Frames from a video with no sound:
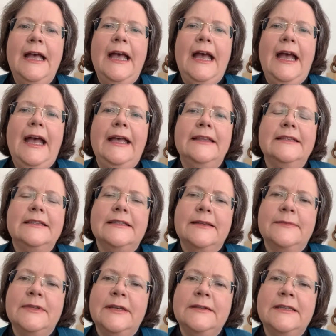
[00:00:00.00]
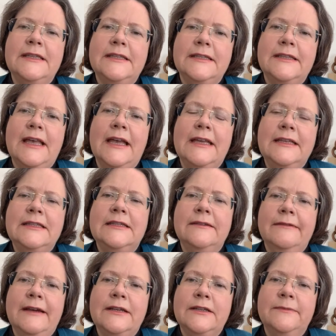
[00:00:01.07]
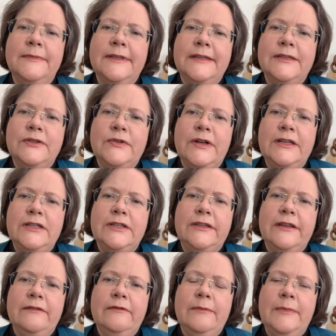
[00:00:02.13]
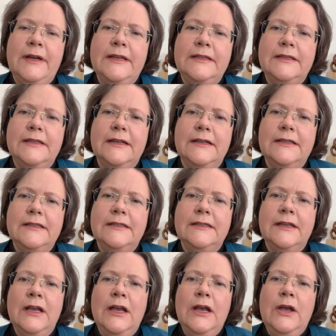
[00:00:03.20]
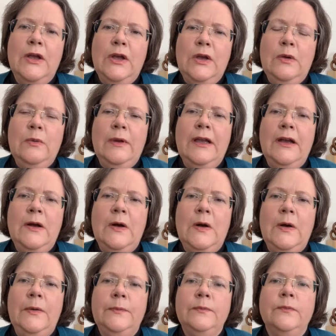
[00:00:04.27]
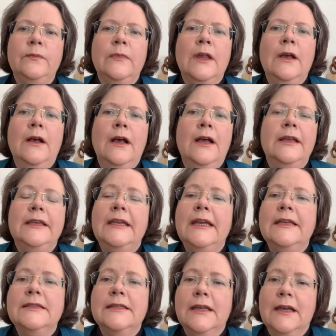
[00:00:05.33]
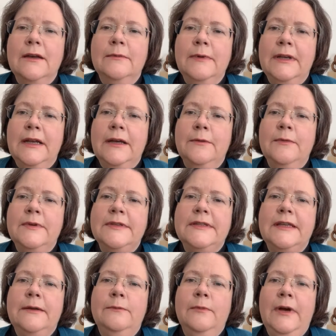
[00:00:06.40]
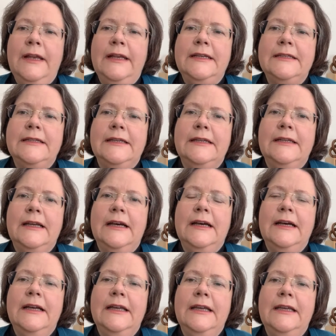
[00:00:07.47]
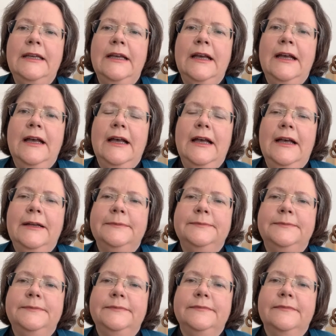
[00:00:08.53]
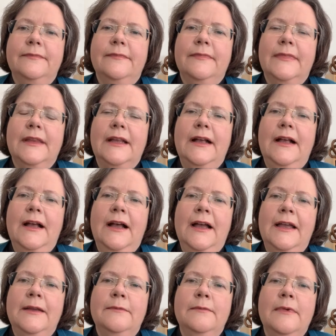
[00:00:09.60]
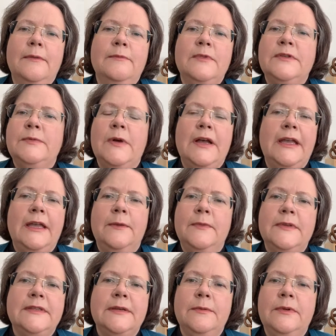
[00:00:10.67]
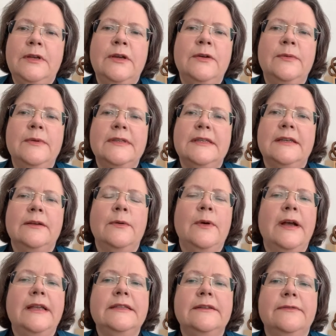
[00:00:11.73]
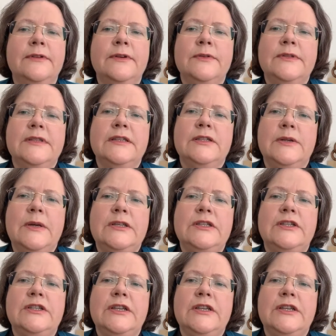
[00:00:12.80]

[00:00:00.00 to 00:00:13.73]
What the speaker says: And sometimes it's that interaction with a stranger that reminds us who we are. years ago when I was in Wellington, I was working with someone who was in quite a difficult situation.